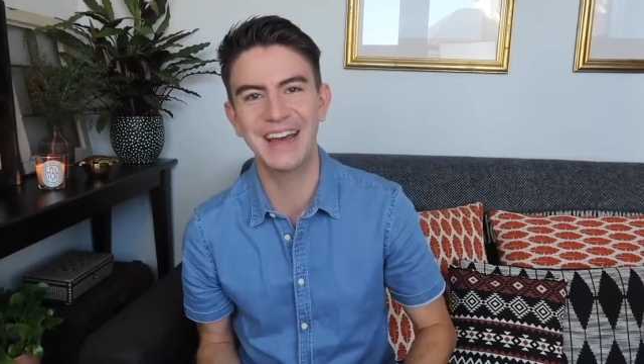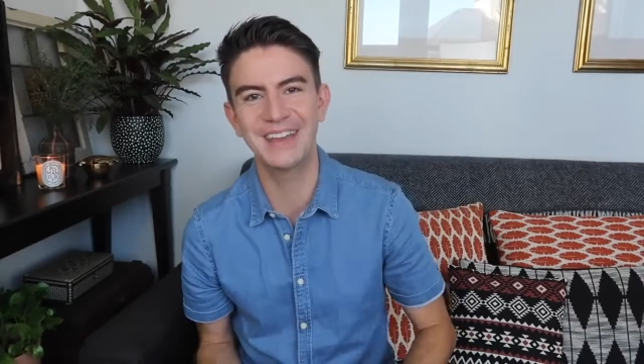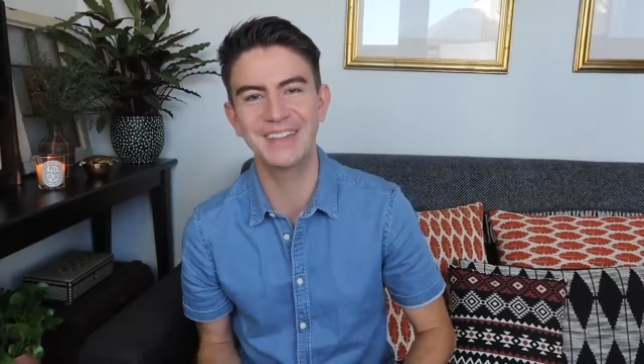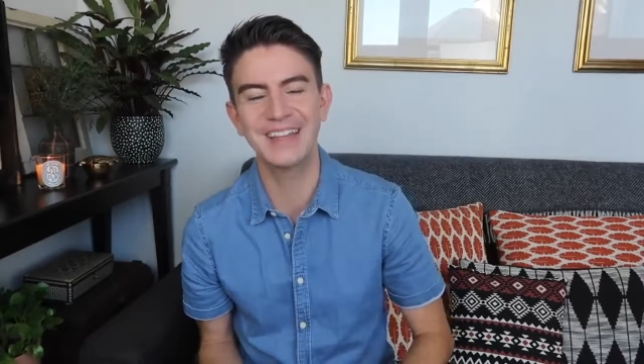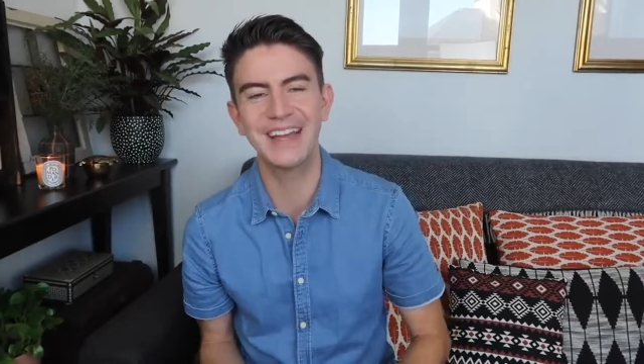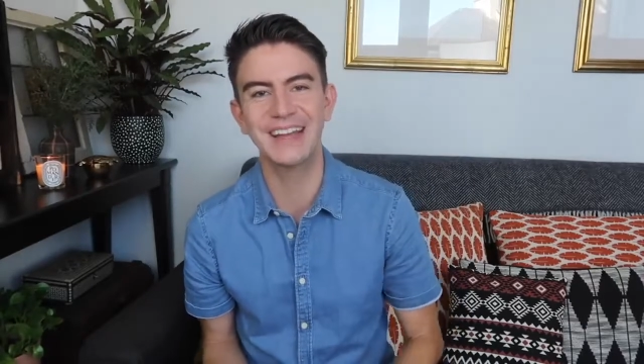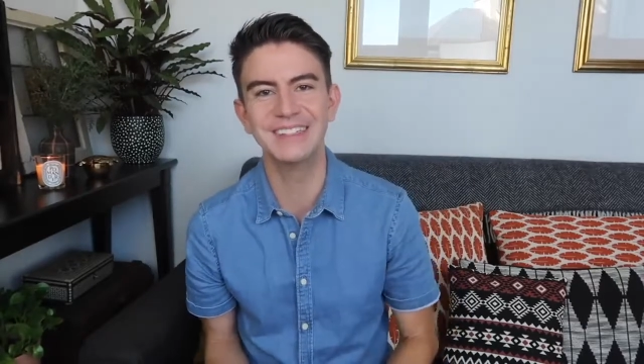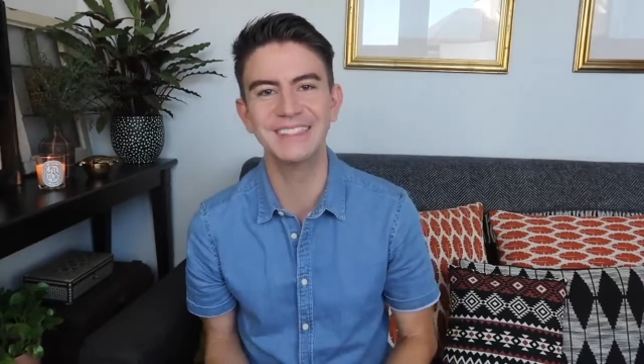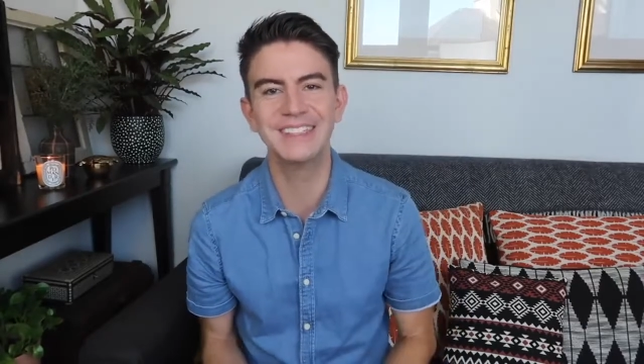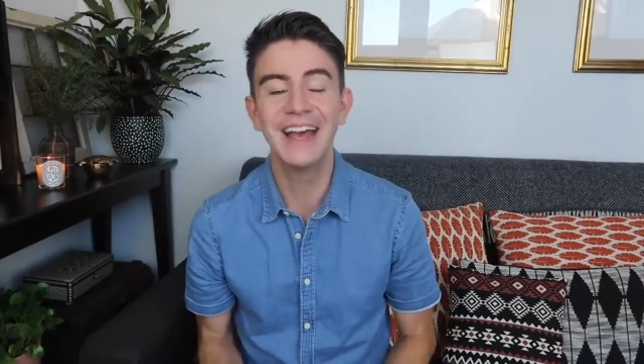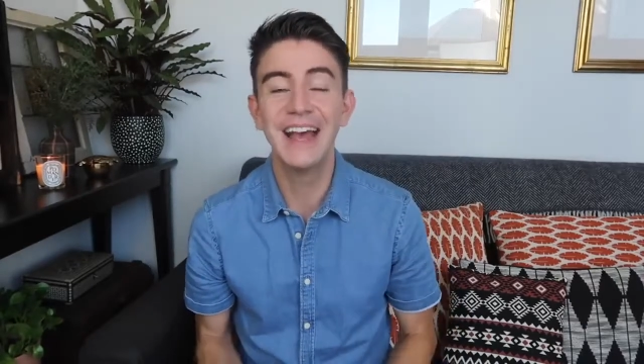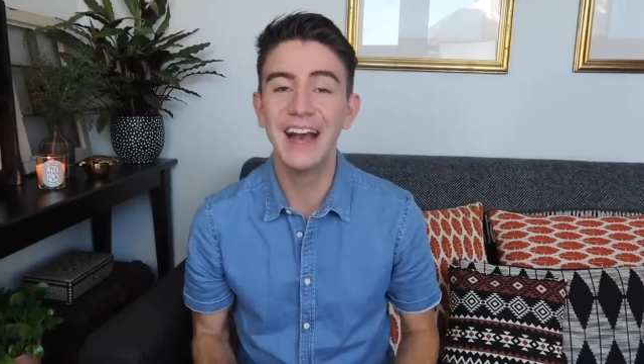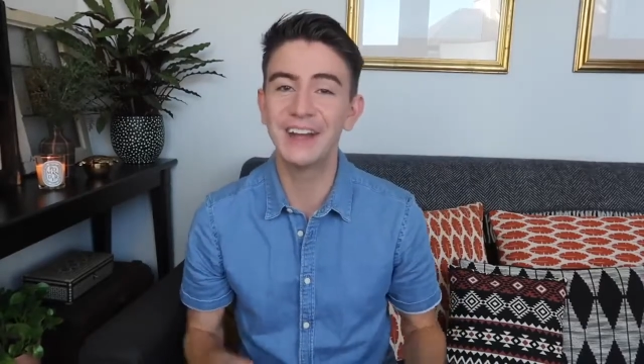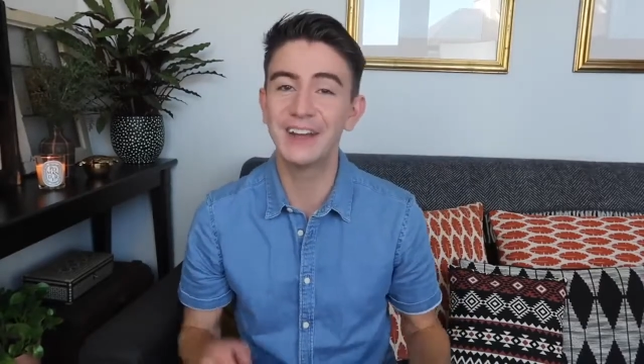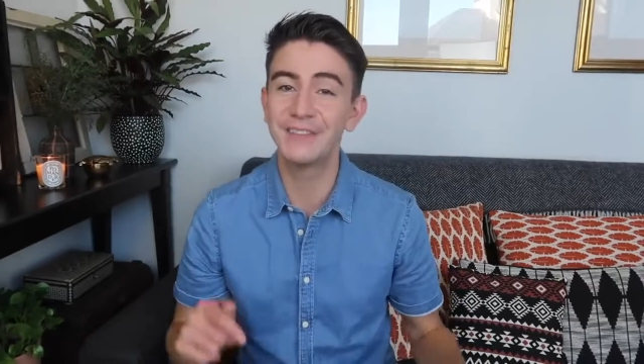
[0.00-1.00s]
at the end,
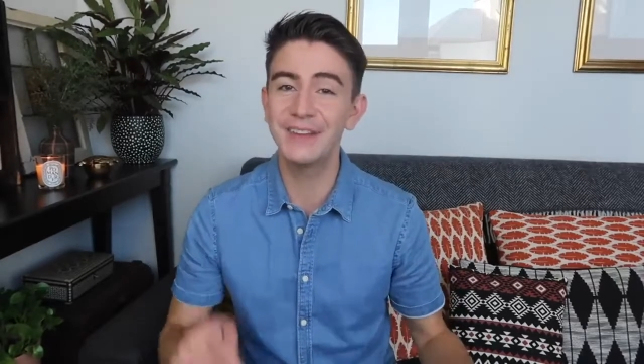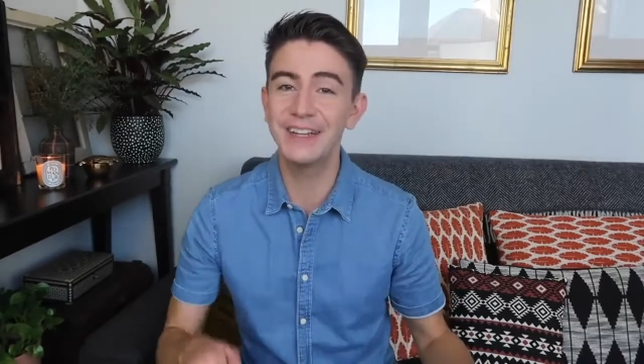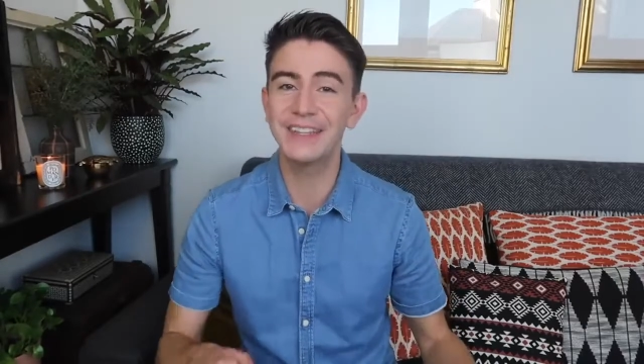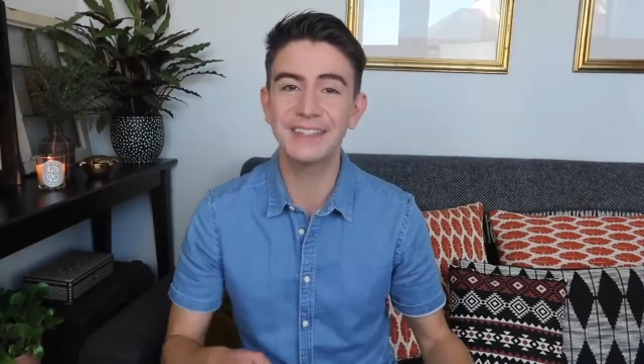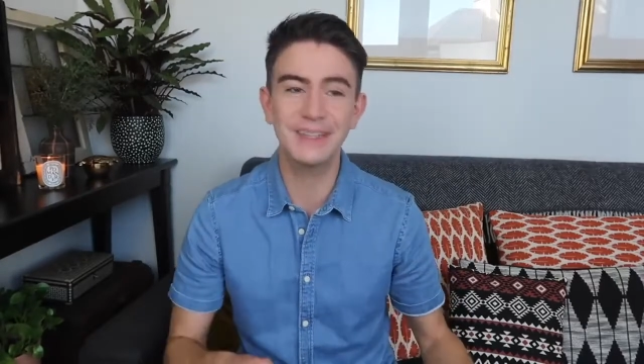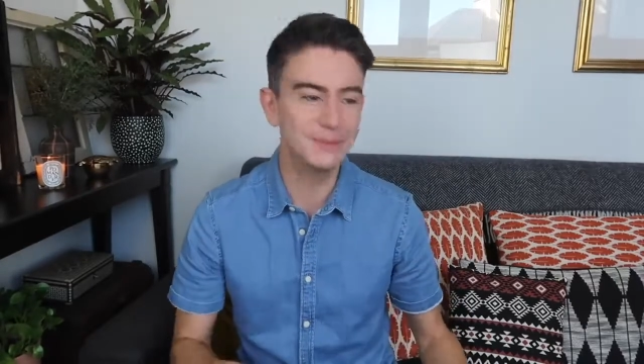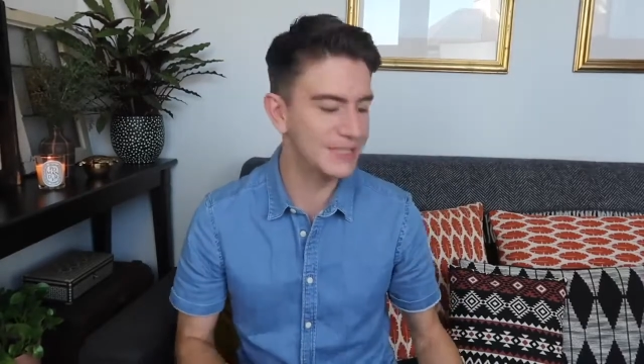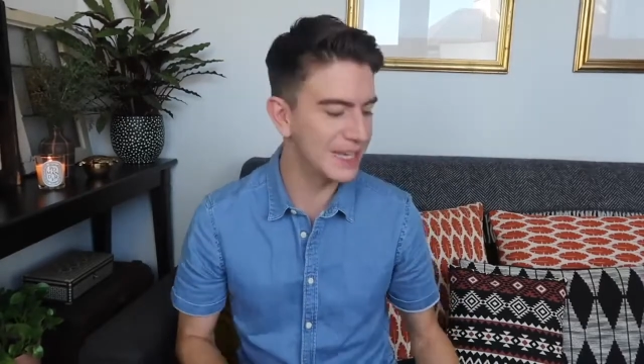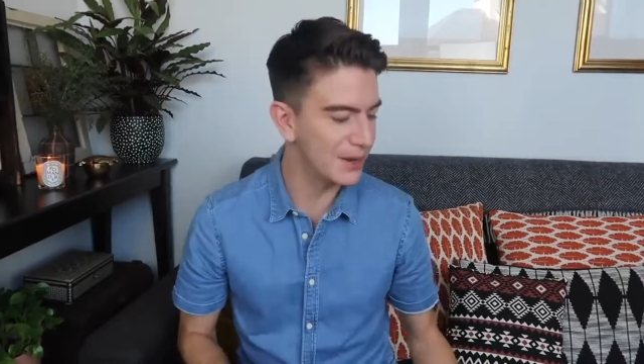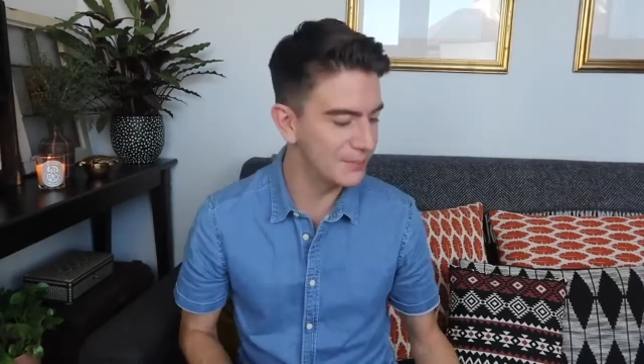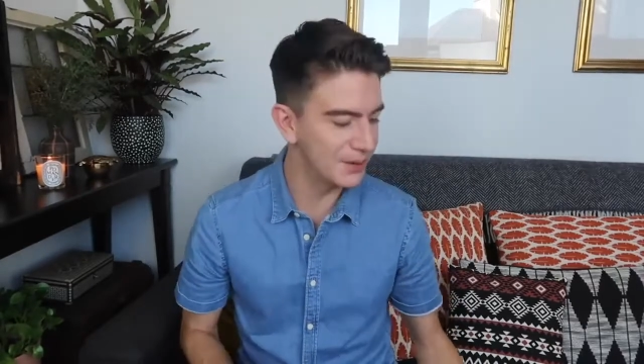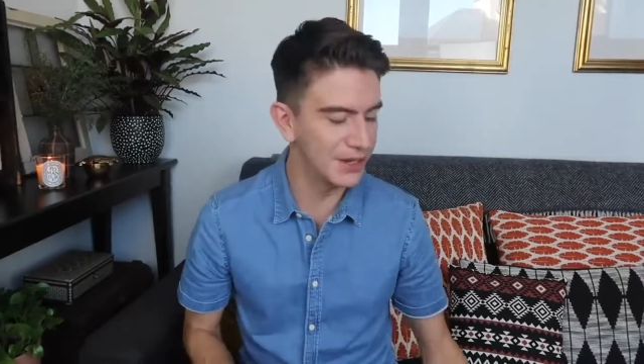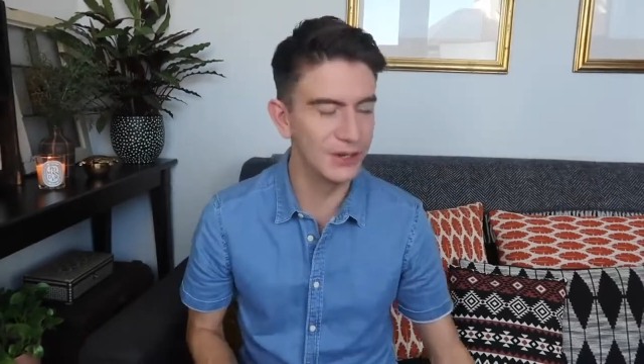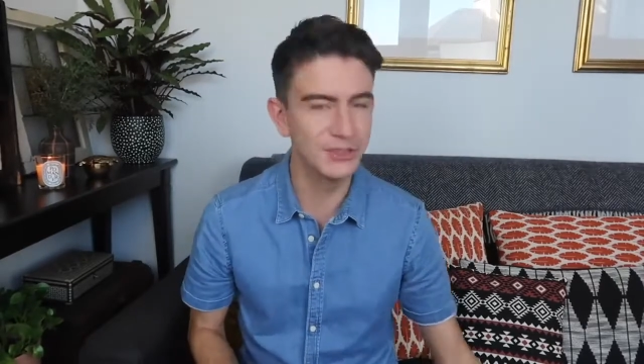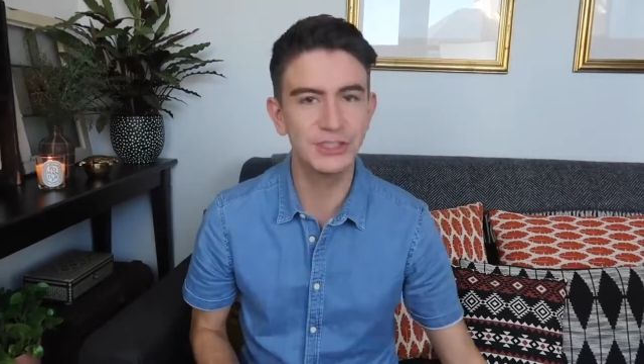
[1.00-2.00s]
and I've linked them down
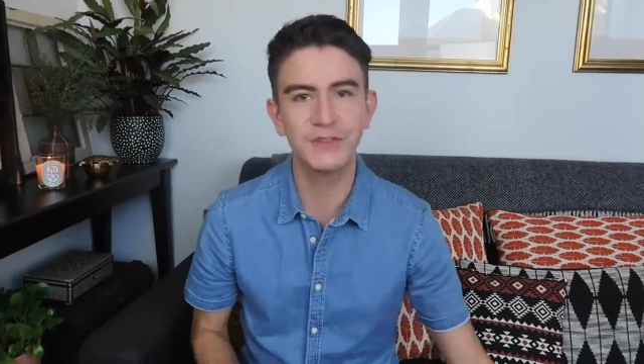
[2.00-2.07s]
below.